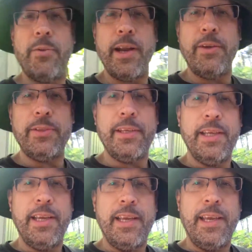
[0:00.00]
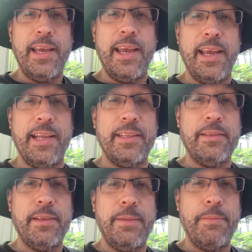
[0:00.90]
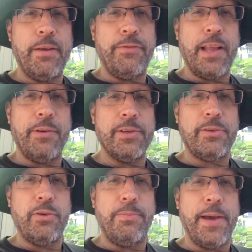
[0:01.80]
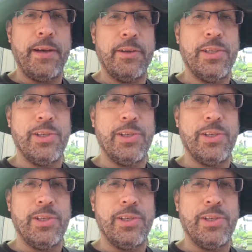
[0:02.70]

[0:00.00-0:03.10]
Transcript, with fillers: around and make my flowers grow better.